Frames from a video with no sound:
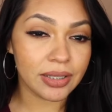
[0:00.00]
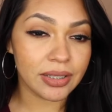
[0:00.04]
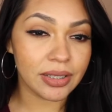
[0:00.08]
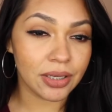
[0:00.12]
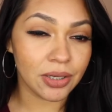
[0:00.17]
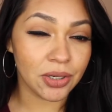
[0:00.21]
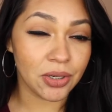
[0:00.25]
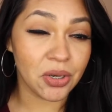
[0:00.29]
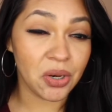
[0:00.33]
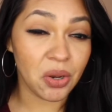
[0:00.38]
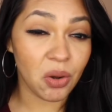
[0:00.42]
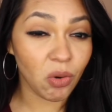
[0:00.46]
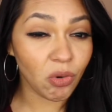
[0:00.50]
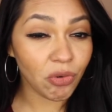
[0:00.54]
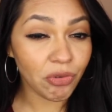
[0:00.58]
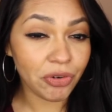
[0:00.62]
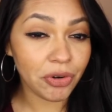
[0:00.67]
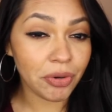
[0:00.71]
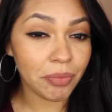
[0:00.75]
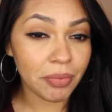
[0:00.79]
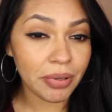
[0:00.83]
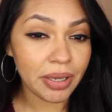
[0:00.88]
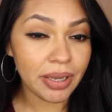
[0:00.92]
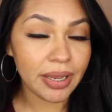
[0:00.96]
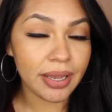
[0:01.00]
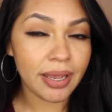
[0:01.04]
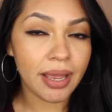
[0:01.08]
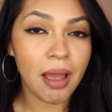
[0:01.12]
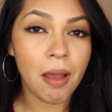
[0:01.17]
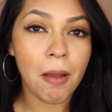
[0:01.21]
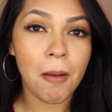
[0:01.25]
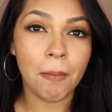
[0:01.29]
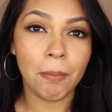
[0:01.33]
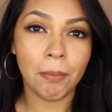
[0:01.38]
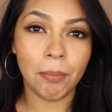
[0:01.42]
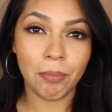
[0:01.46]
it's a no for me,
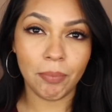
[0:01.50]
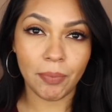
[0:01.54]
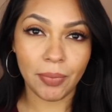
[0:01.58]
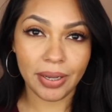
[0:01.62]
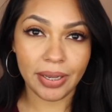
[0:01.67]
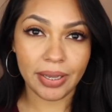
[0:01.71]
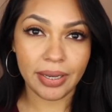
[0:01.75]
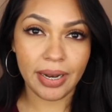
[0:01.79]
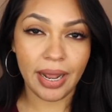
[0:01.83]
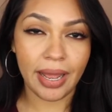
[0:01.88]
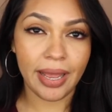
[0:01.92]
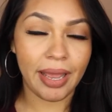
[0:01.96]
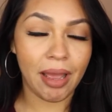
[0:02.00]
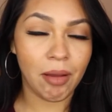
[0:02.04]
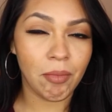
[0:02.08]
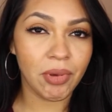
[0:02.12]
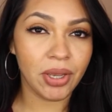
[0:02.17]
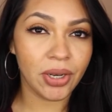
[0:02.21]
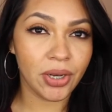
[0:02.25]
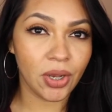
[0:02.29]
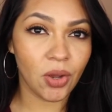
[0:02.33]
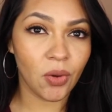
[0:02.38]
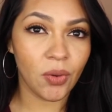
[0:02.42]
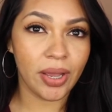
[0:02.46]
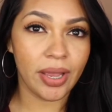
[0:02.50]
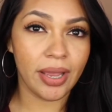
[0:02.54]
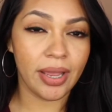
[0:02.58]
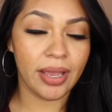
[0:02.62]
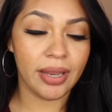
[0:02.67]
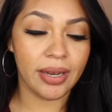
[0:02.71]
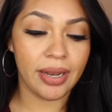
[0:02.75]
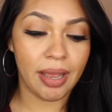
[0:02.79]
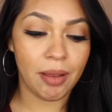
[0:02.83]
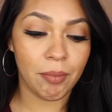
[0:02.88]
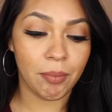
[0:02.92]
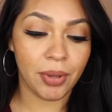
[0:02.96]
but I am gonna go
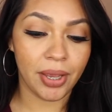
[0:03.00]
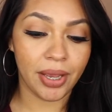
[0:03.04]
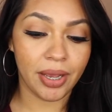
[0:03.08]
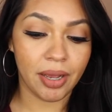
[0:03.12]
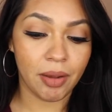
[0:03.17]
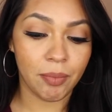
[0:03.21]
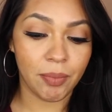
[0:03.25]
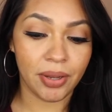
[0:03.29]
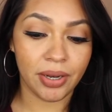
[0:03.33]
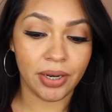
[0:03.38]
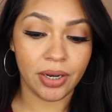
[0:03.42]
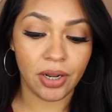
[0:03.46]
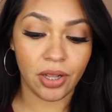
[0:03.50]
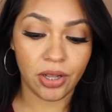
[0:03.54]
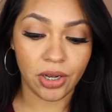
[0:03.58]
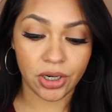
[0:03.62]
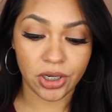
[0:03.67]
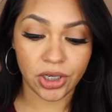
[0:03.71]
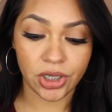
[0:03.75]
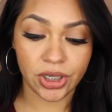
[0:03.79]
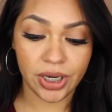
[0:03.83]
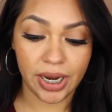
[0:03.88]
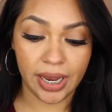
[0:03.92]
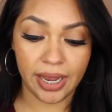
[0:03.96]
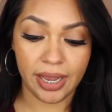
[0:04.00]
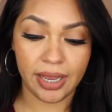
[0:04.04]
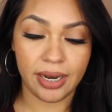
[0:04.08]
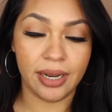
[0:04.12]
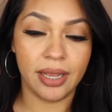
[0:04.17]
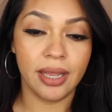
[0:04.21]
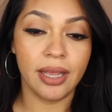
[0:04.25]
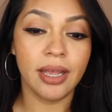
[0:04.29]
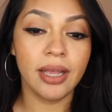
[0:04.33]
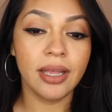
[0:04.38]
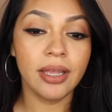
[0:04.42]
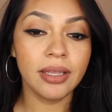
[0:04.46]
ahead and pick up another shade
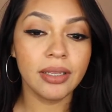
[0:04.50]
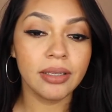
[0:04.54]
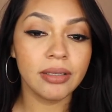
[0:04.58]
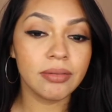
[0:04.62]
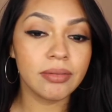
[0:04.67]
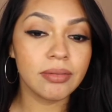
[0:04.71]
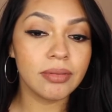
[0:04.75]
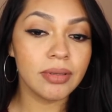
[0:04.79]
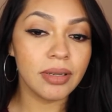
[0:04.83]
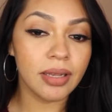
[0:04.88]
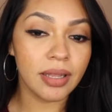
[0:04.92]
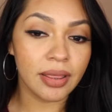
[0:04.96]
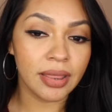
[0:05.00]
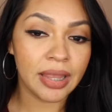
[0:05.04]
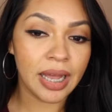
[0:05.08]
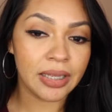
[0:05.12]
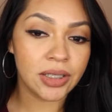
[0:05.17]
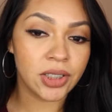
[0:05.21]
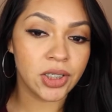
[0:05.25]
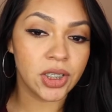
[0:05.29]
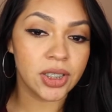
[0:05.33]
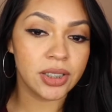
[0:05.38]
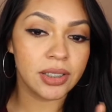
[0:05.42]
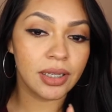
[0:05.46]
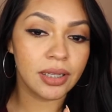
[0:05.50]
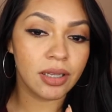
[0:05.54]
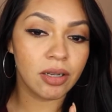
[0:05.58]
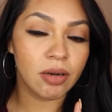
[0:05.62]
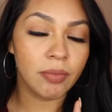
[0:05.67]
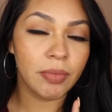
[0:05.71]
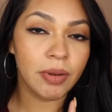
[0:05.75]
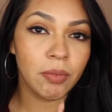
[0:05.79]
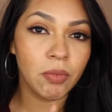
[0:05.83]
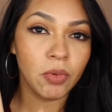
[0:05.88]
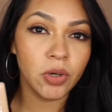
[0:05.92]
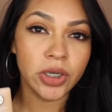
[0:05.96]
that's just a
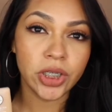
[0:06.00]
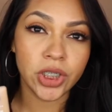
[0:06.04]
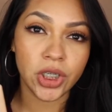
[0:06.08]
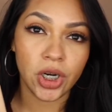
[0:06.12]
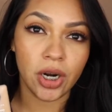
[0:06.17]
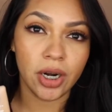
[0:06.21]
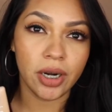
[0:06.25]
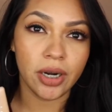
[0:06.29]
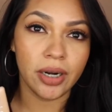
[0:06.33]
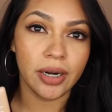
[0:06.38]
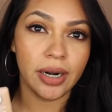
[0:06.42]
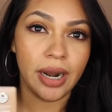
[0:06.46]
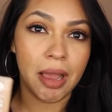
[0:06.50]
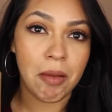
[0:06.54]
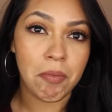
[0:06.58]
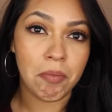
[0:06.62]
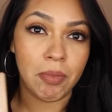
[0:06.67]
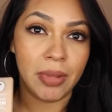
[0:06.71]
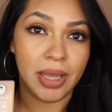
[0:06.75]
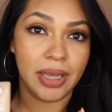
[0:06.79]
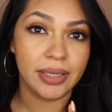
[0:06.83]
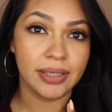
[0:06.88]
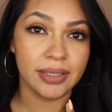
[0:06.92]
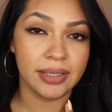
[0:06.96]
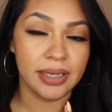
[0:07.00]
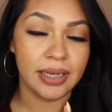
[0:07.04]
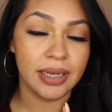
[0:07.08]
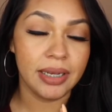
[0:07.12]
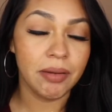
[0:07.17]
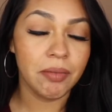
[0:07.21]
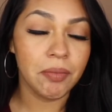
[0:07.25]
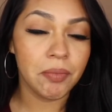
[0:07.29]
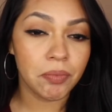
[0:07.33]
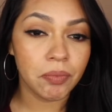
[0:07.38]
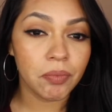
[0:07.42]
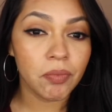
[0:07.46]
little bit more darker and mix it.